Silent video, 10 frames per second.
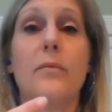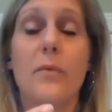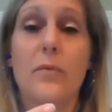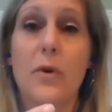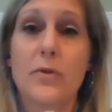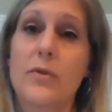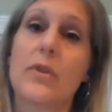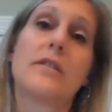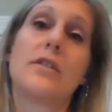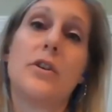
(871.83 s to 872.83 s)
those are
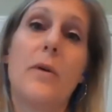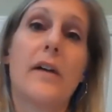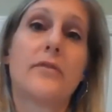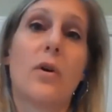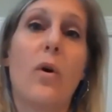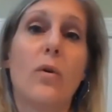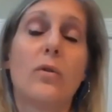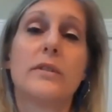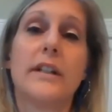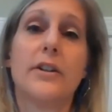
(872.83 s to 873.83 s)
things that you have to
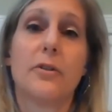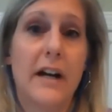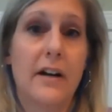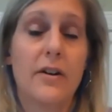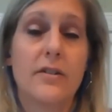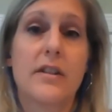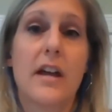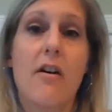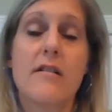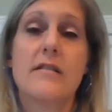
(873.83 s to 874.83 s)
hold in your records.
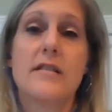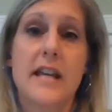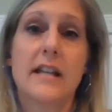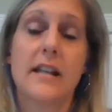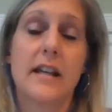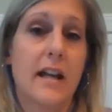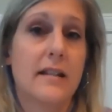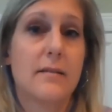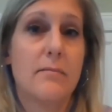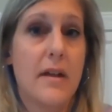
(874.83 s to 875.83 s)
They aren't things that
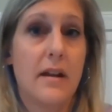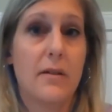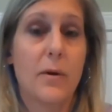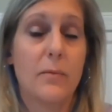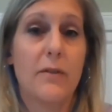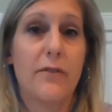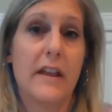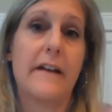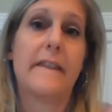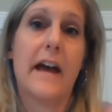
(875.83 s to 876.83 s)
get submitted when we fill
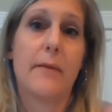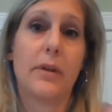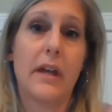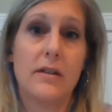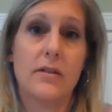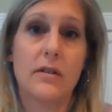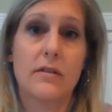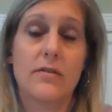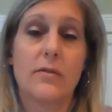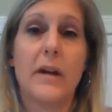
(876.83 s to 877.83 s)
out the application.
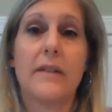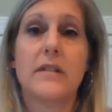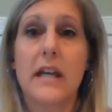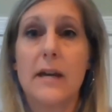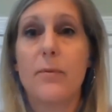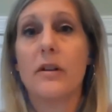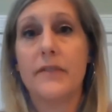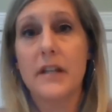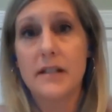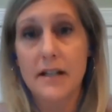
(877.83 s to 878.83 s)
So we have to keep all of
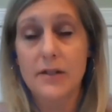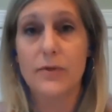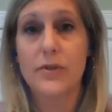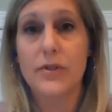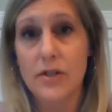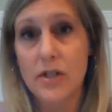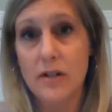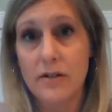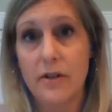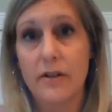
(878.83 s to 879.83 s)
these things for 6
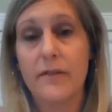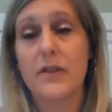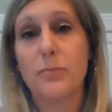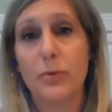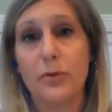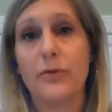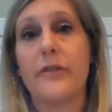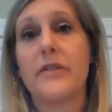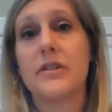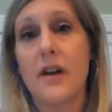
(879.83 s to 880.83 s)
years, all of this proof, all
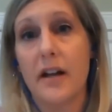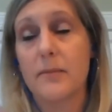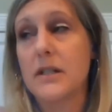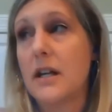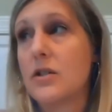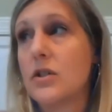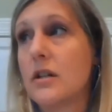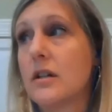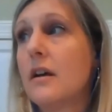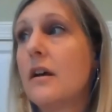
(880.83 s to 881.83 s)
this
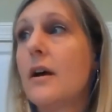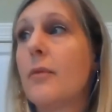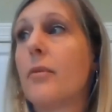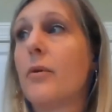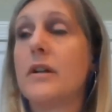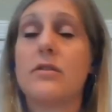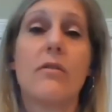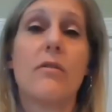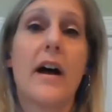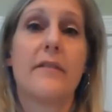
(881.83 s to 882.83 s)
documentation, but we
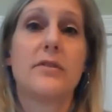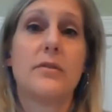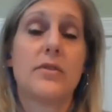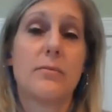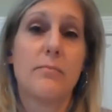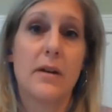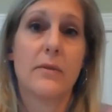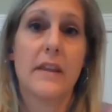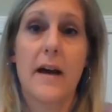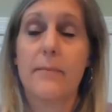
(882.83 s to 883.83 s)
don't have to submit it
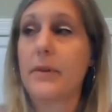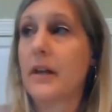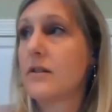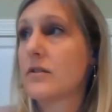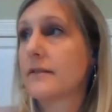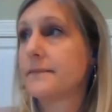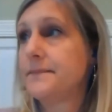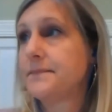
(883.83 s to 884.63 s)
with the application.